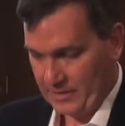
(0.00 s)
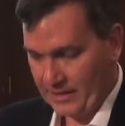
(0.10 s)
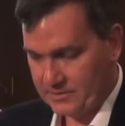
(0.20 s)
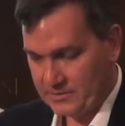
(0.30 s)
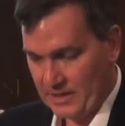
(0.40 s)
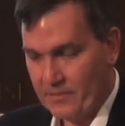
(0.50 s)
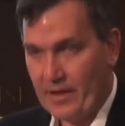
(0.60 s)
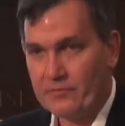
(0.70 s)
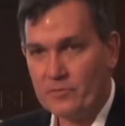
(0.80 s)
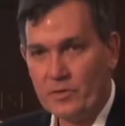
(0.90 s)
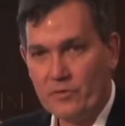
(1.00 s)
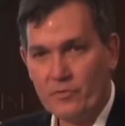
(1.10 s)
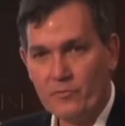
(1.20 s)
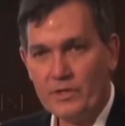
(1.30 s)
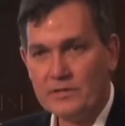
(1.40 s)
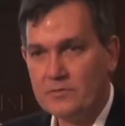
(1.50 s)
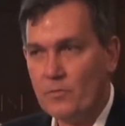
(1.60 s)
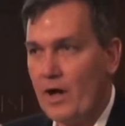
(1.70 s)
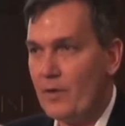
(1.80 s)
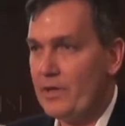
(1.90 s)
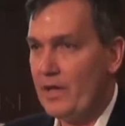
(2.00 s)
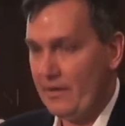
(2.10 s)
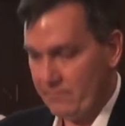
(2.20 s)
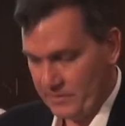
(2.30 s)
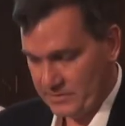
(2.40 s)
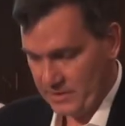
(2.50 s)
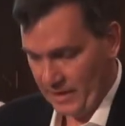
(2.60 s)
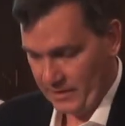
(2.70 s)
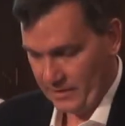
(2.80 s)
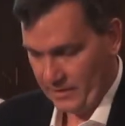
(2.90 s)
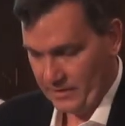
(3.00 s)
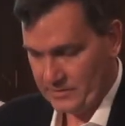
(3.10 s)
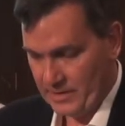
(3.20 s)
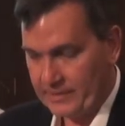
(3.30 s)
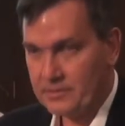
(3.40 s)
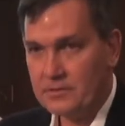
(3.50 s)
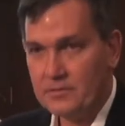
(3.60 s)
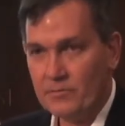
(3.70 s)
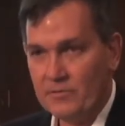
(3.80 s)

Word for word: um, I'd like to say that the, the, reason why we have this day is that